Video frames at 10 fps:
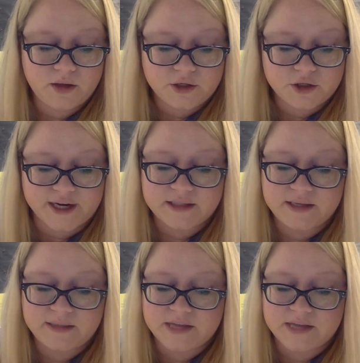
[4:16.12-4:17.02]
Chase
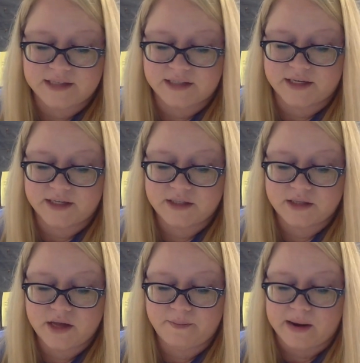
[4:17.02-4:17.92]
seems hesitant.
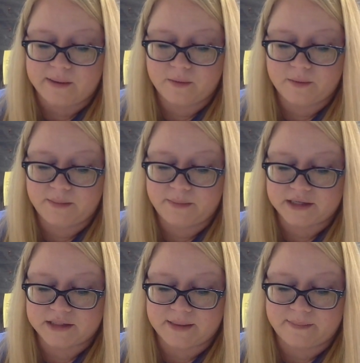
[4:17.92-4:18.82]
He probably
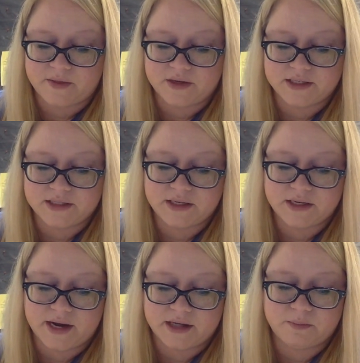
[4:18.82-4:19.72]
picks up on the
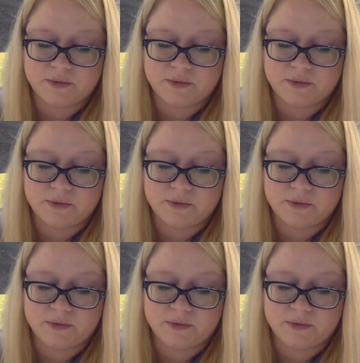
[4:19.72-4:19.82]
disconnect